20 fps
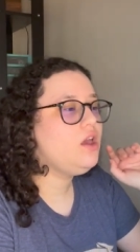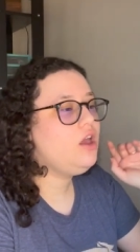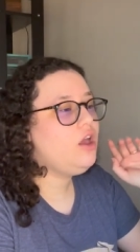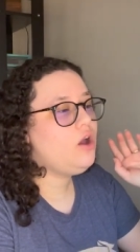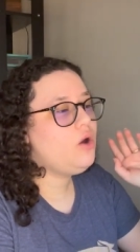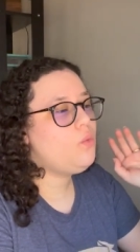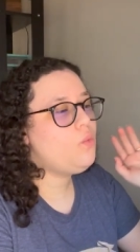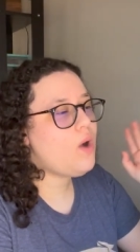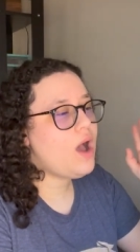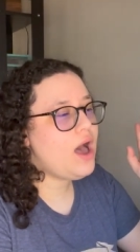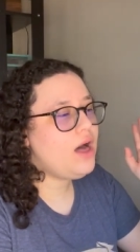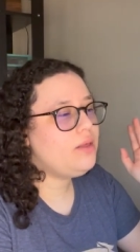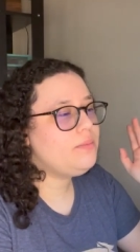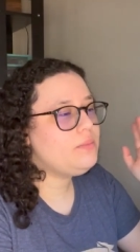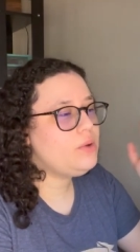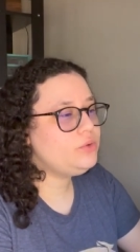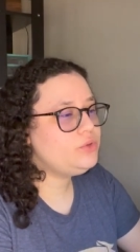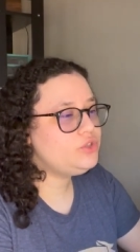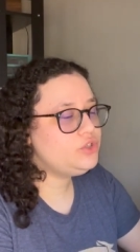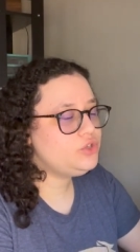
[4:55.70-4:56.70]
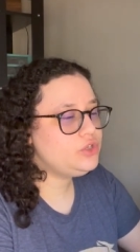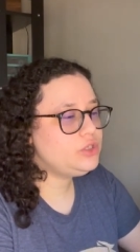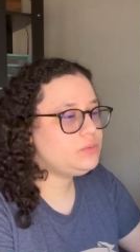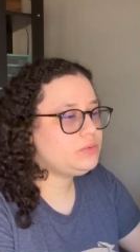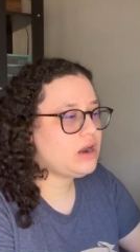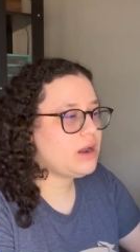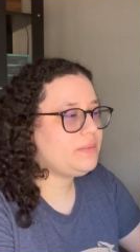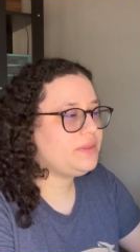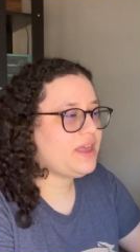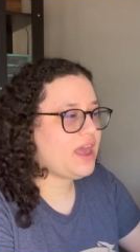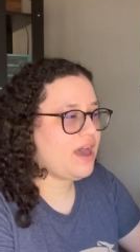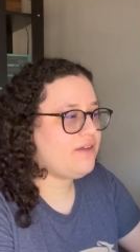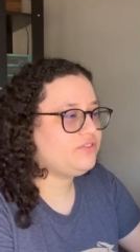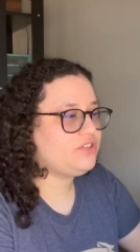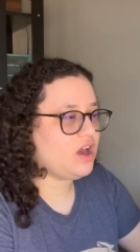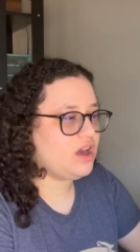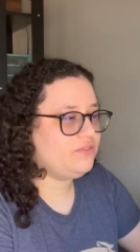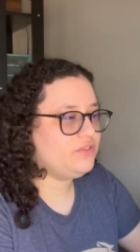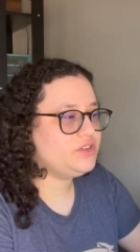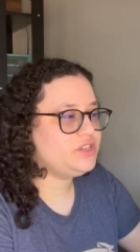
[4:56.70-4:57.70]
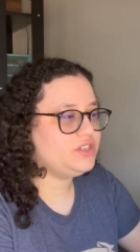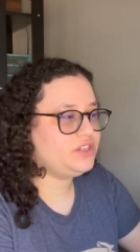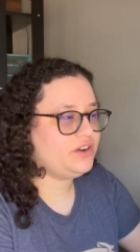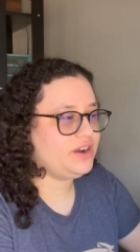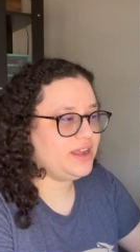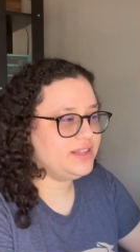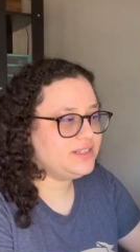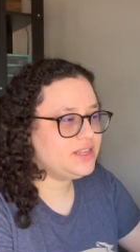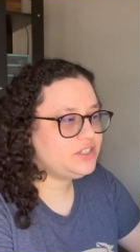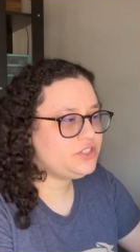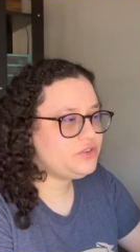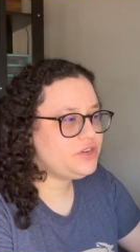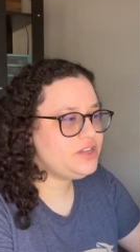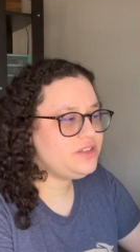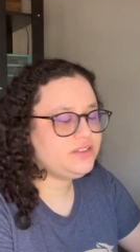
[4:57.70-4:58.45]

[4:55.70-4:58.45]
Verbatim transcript: While most Jews probably have converts in their ancestry,